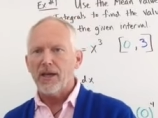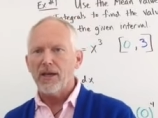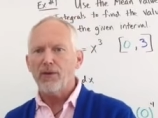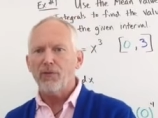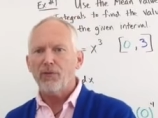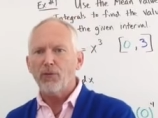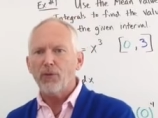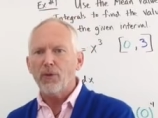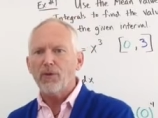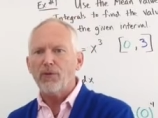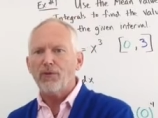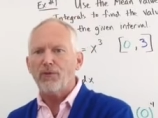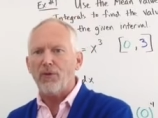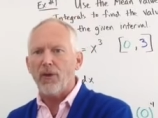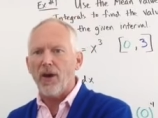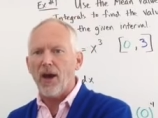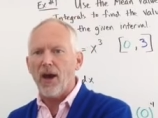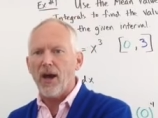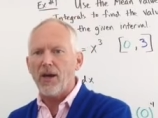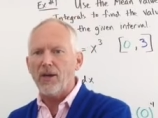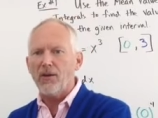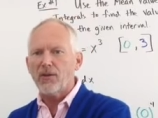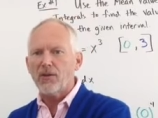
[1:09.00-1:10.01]
if we
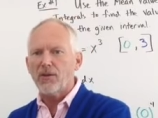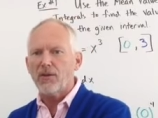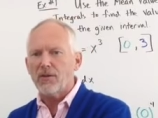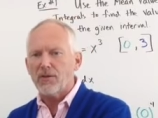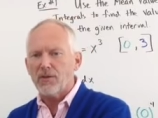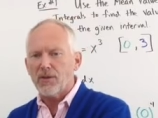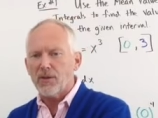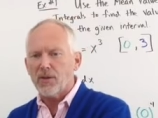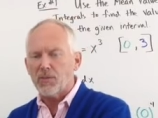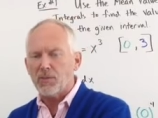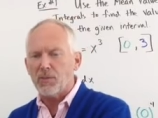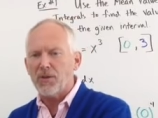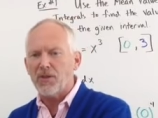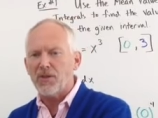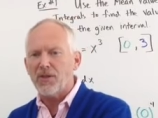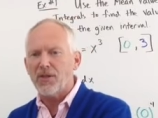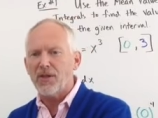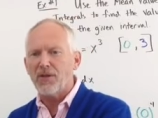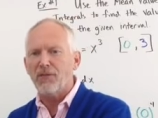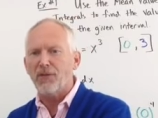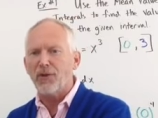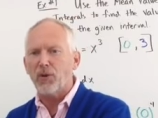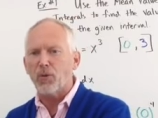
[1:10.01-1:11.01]
find
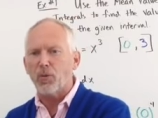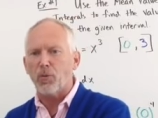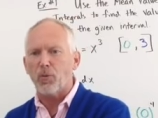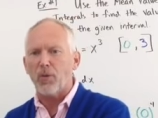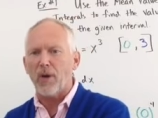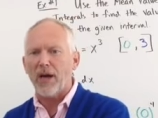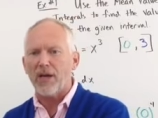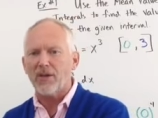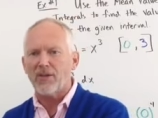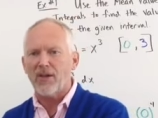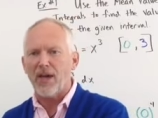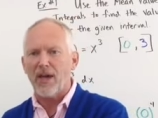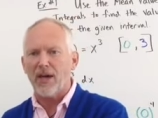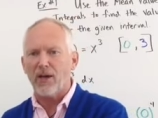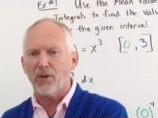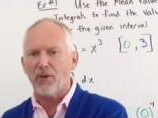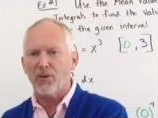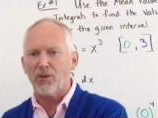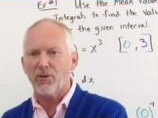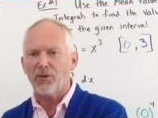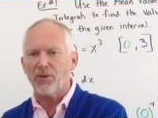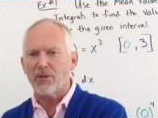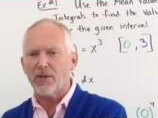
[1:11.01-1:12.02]
specific
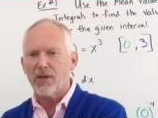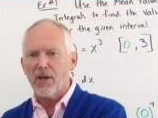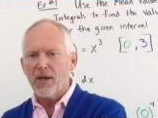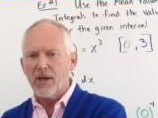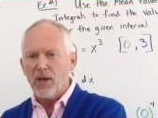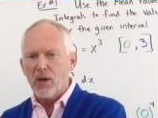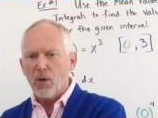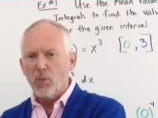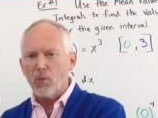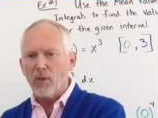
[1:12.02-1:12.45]
rectangles,